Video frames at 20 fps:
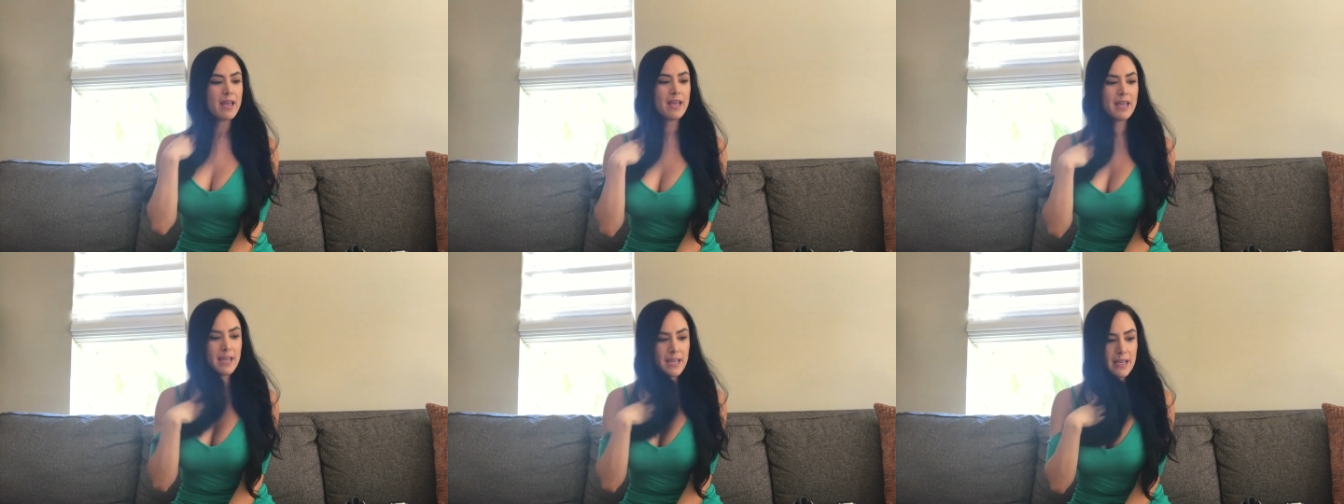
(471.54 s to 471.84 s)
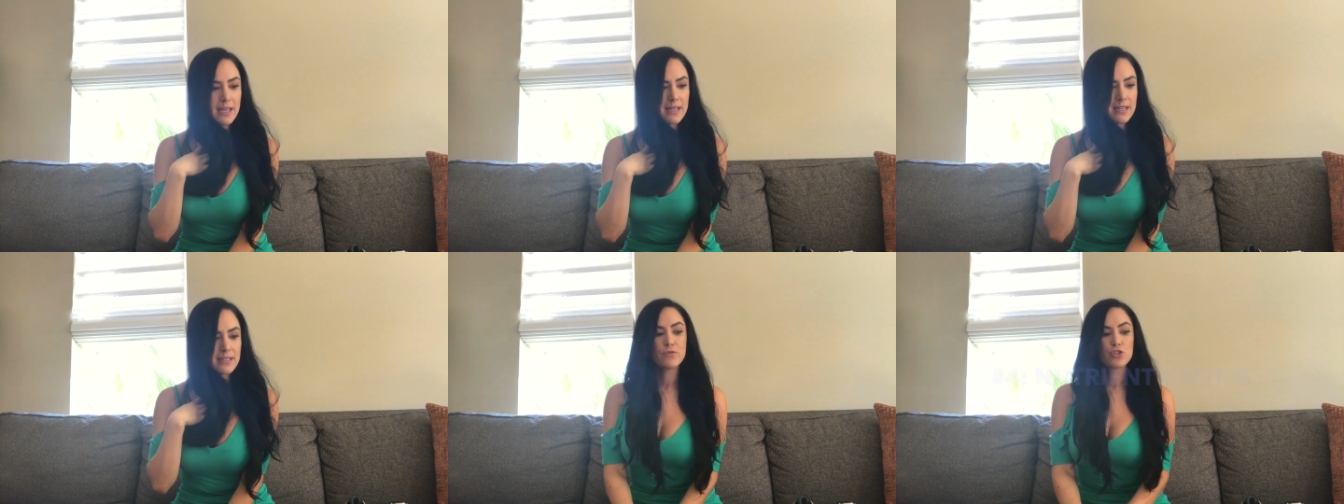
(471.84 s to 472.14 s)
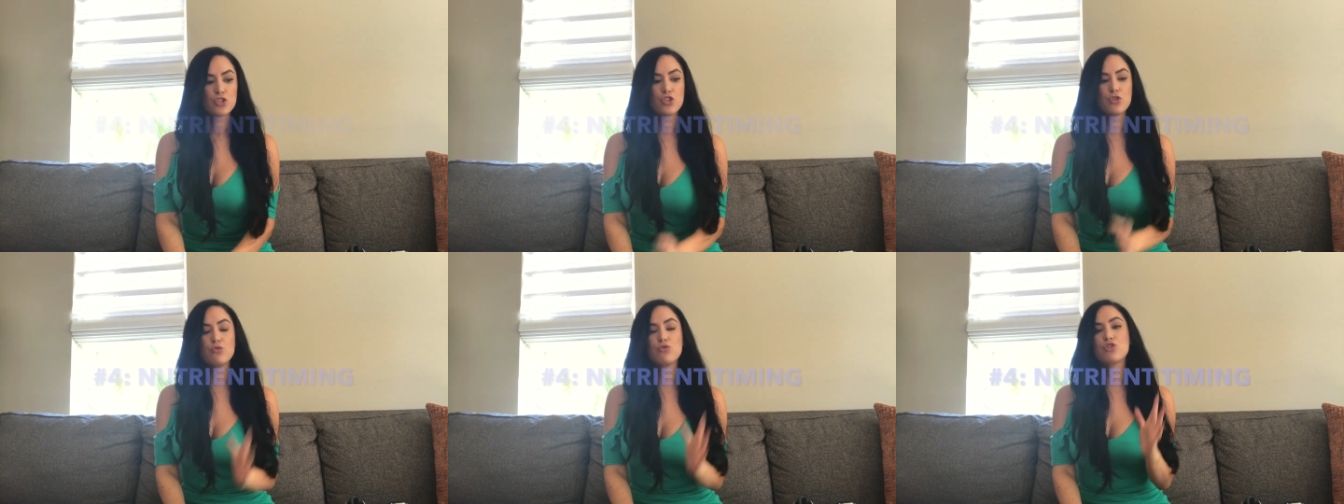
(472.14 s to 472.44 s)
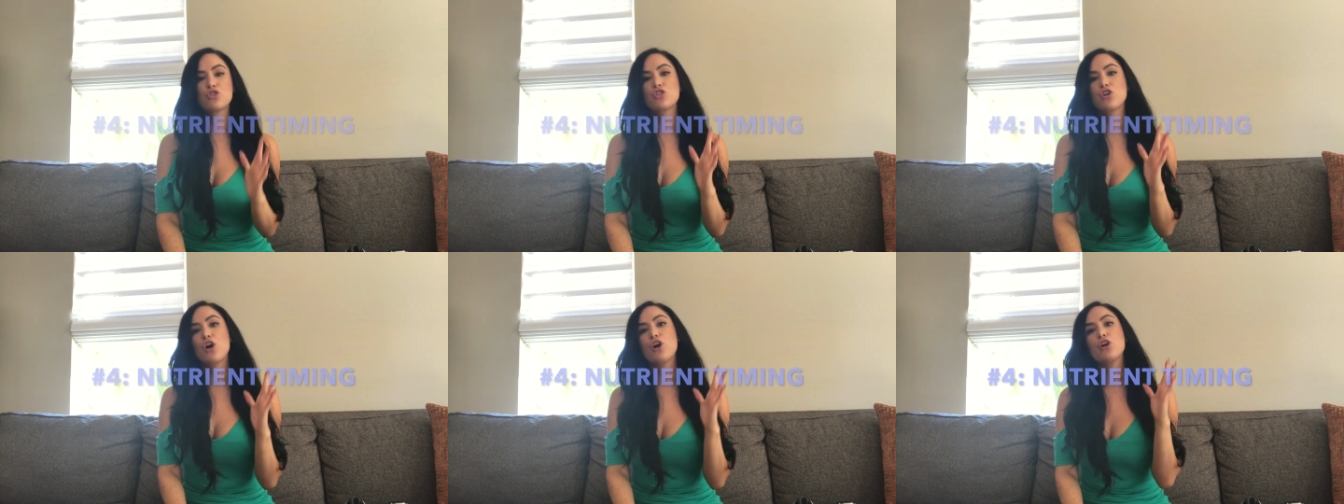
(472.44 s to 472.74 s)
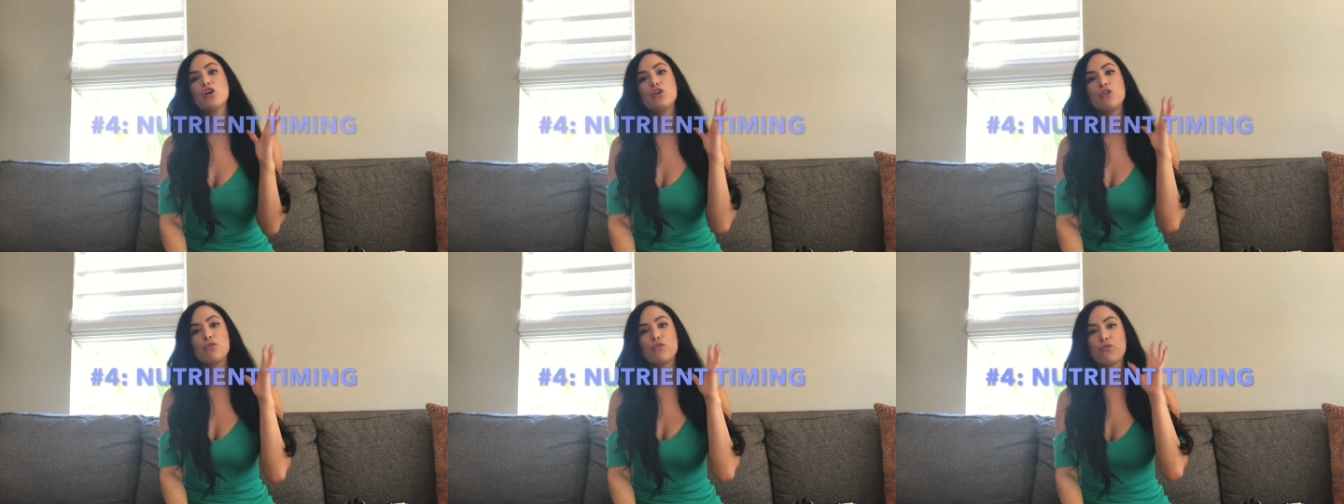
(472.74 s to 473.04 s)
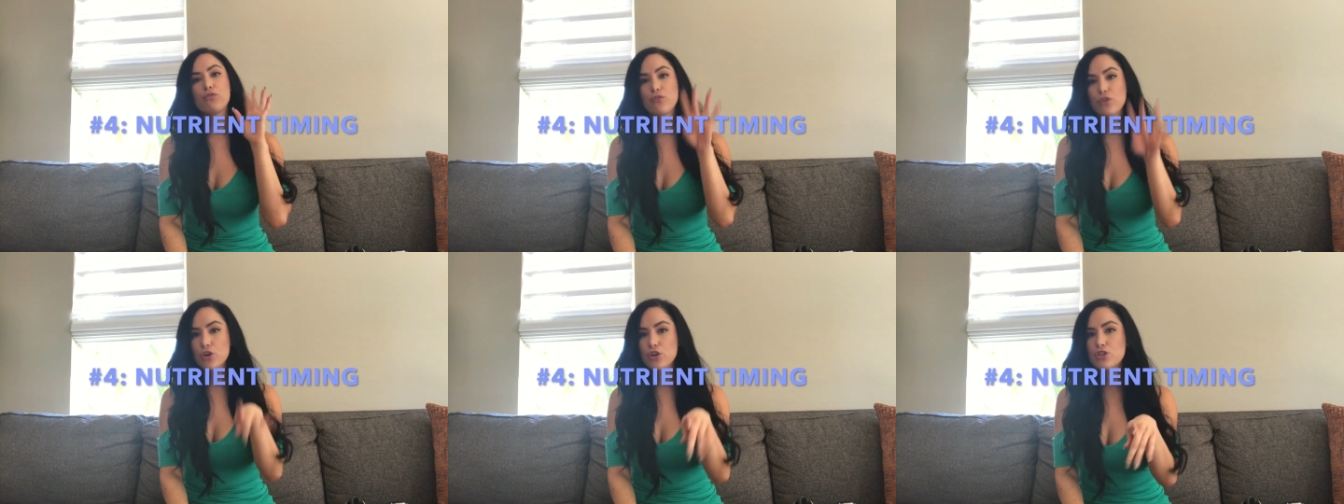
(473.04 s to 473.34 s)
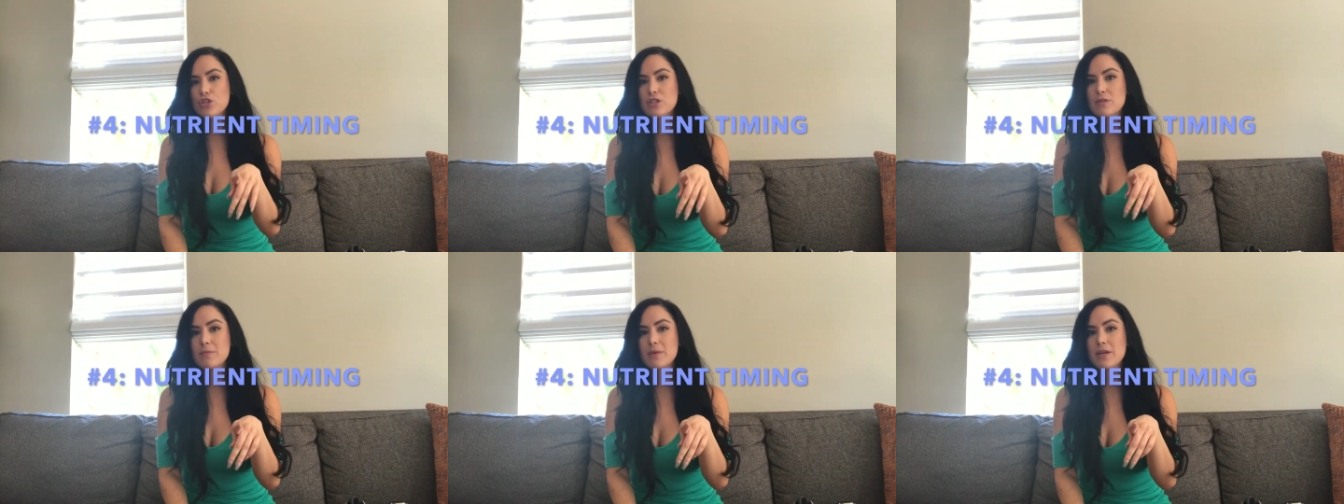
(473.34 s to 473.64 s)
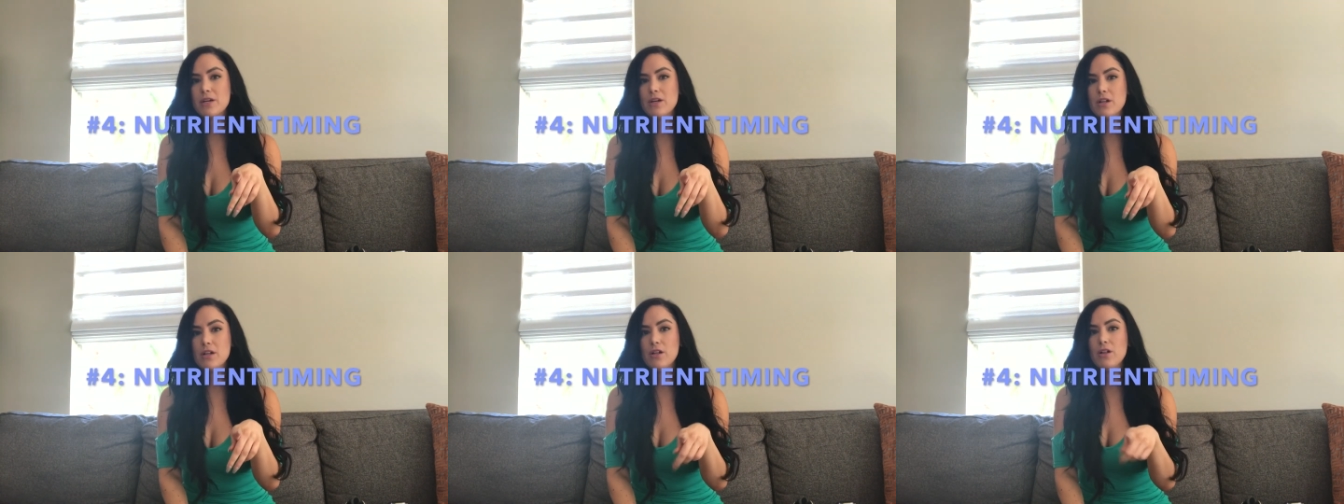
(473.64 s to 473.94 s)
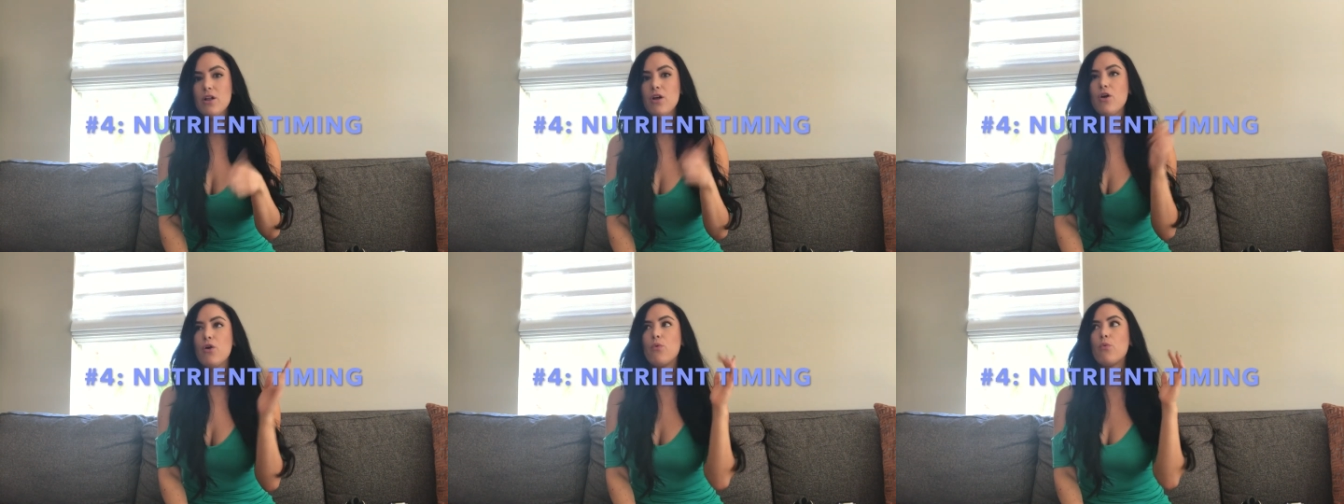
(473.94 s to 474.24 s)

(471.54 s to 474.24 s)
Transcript: is to start your first meal